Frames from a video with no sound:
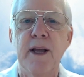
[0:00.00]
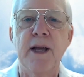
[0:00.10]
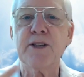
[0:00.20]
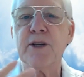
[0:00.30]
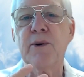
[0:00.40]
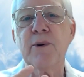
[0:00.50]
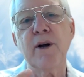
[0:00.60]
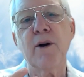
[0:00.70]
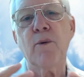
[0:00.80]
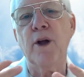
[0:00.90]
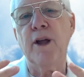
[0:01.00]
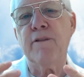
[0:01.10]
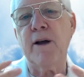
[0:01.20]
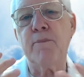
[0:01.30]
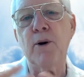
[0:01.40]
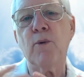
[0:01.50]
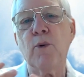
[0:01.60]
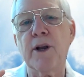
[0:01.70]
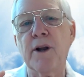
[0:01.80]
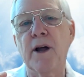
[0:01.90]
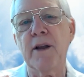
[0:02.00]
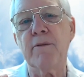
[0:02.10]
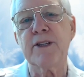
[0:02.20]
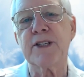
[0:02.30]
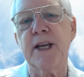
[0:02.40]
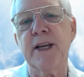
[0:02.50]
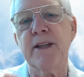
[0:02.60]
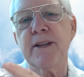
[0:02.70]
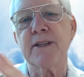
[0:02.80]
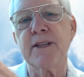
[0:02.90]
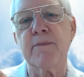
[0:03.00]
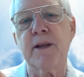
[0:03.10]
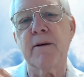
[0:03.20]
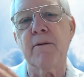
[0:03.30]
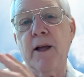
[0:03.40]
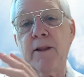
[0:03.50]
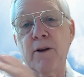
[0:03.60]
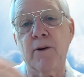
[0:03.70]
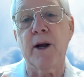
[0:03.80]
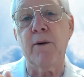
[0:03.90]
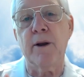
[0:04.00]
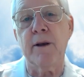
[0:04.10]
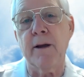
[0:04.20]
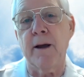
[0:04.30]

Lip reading: And so if I put one on, it would say something like the gray one.